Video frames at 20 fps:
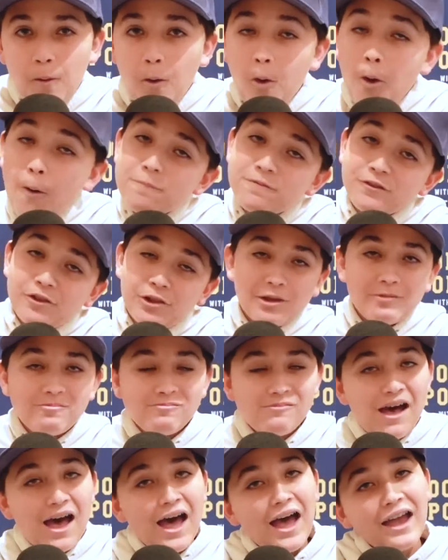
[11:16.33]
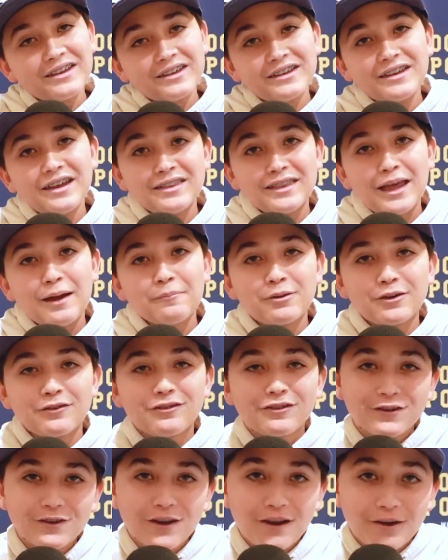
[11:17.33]
hopefully I can get that
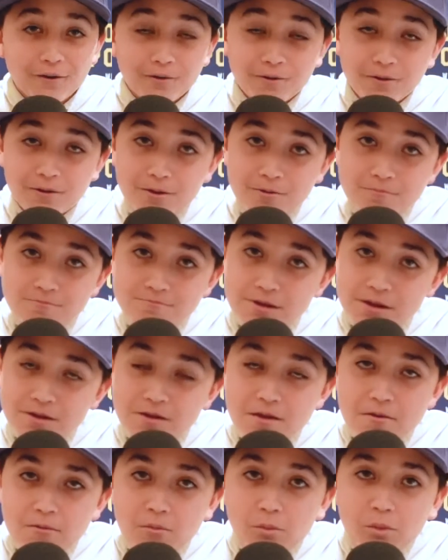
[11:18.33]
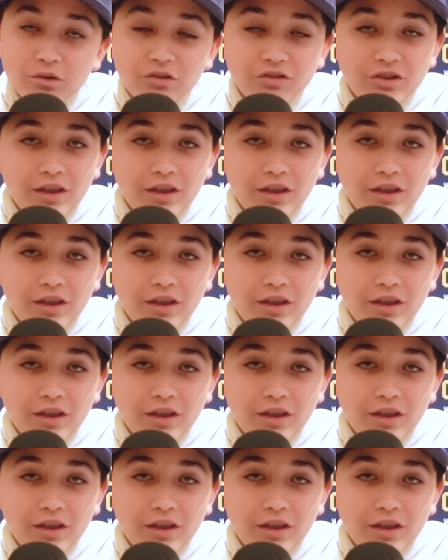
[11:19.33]
perfect record. But we'll just